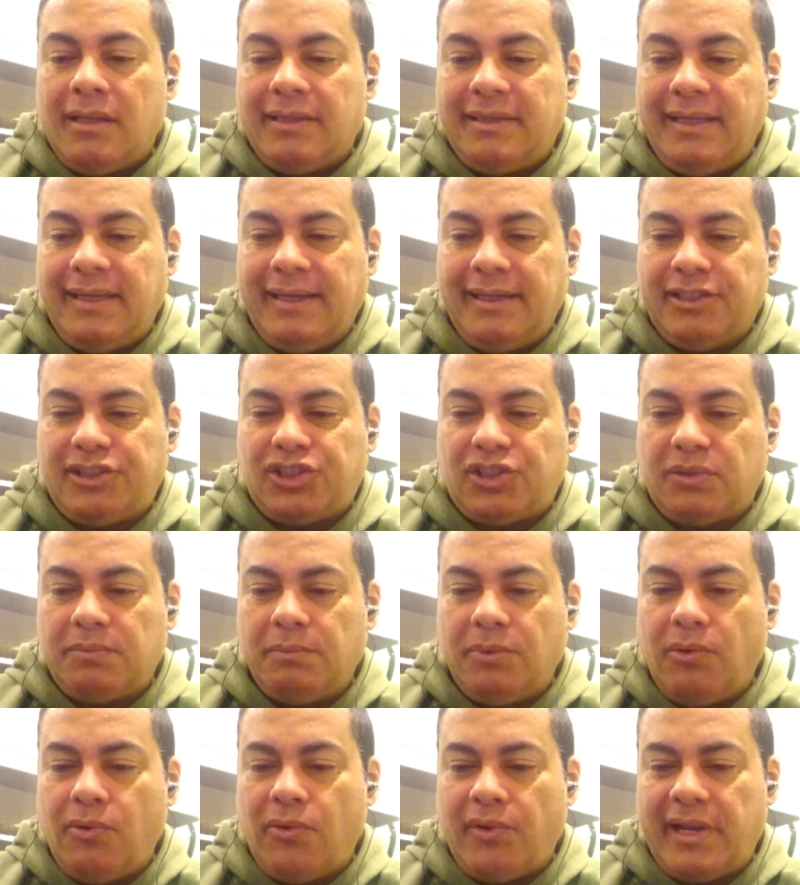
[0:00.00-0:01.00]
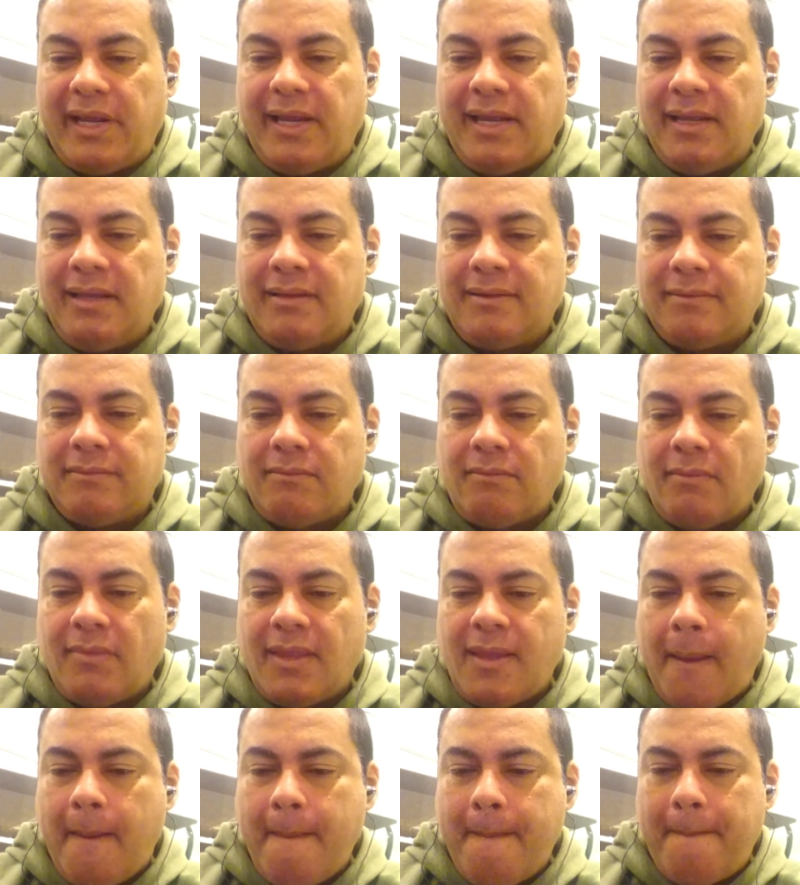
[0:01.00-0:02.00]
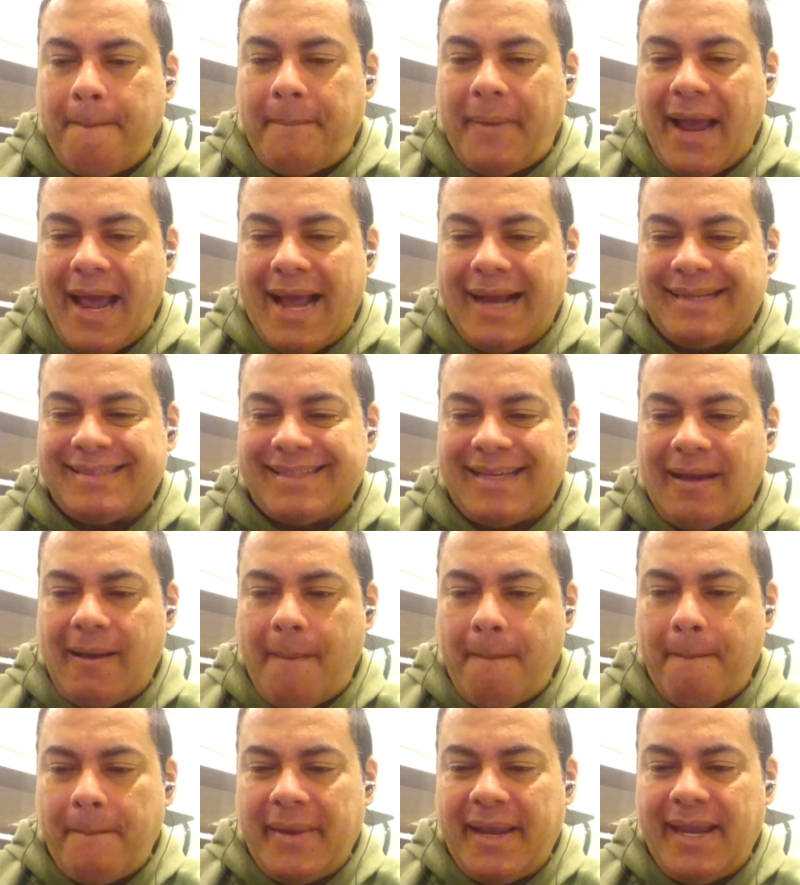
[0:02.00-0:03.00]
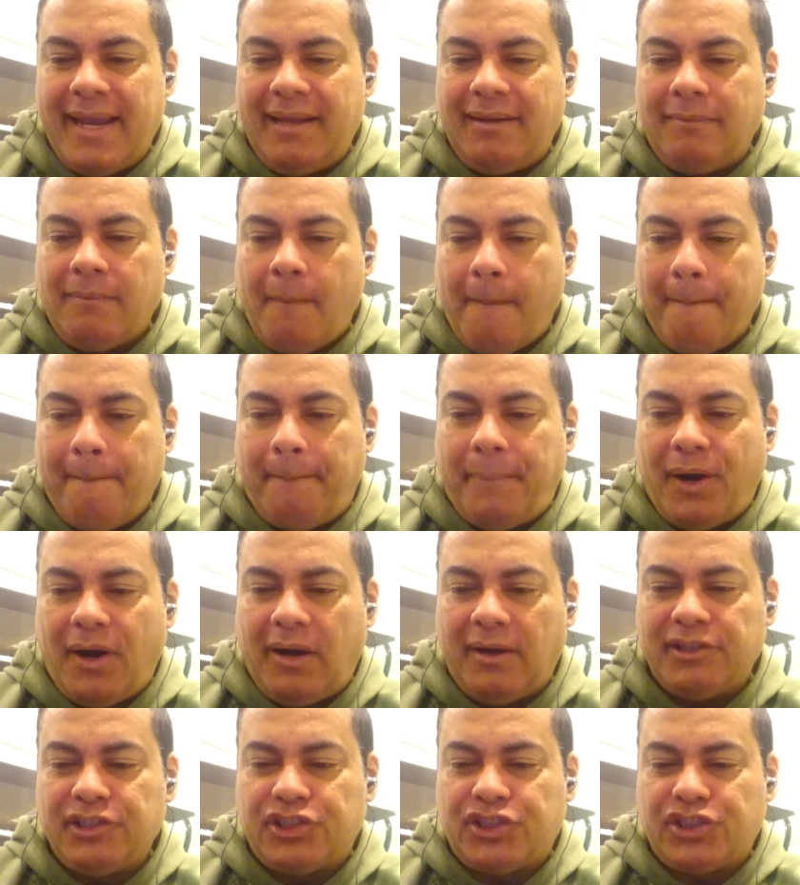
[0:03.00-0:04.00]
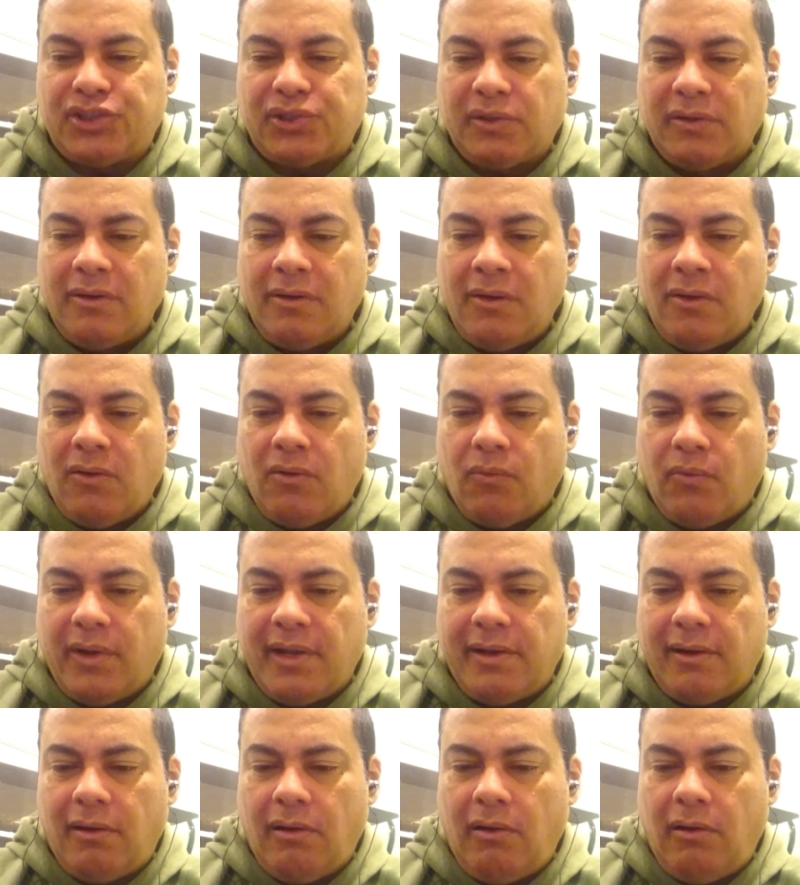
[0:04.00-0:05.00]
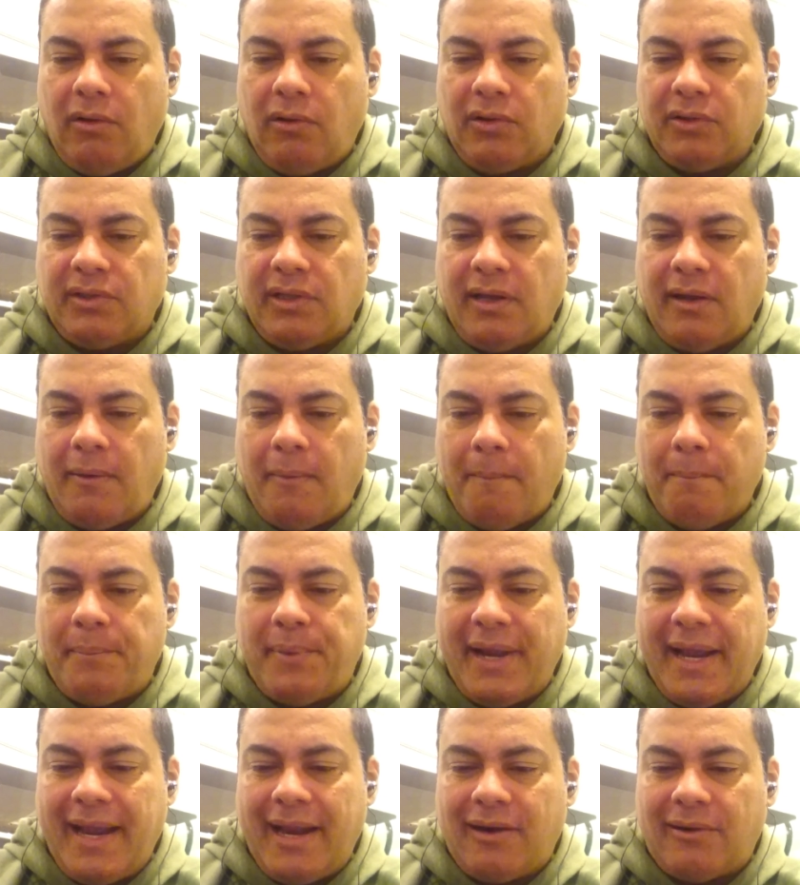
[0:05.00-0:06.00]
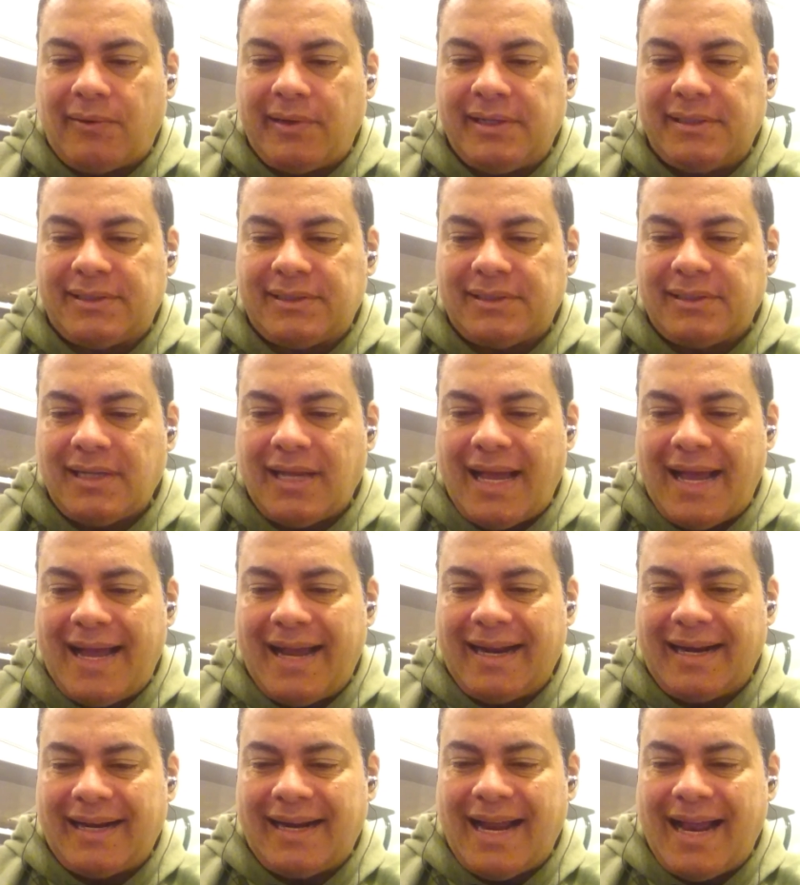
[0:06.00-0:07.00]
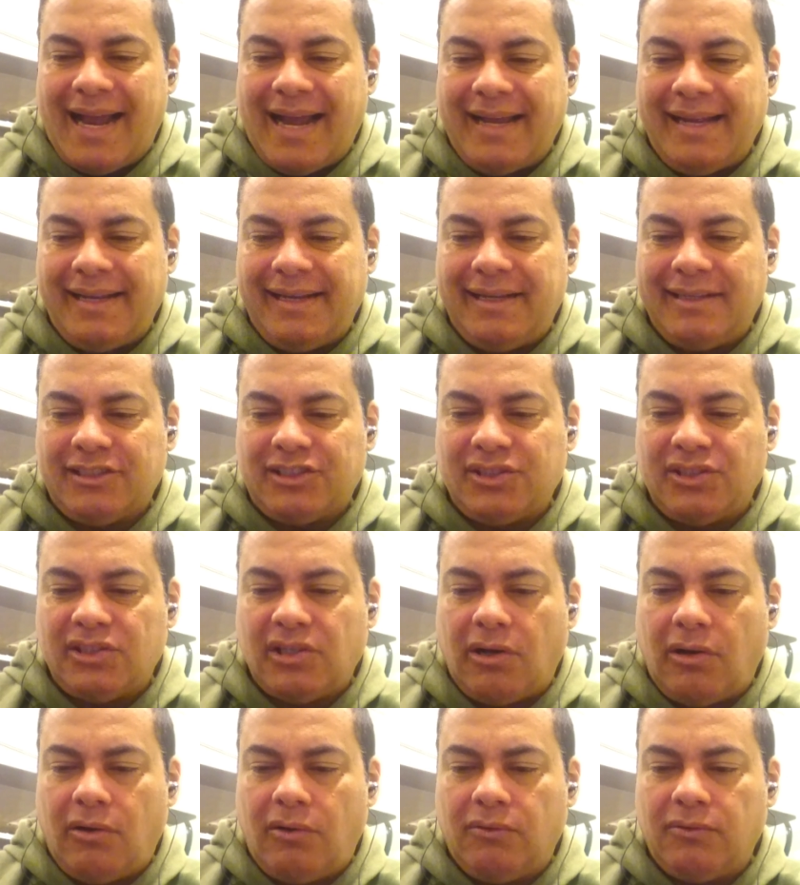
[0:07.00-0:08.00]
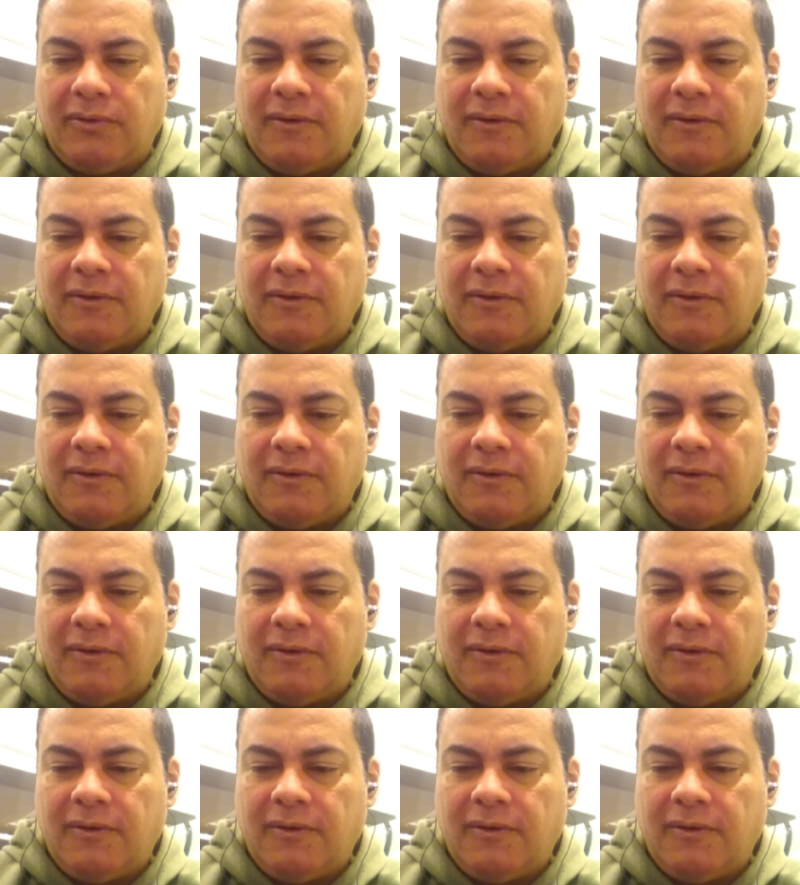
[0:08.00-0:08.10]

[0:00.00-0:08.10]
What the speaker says: This smoothie packs a mean punch with all the berries. Acai is known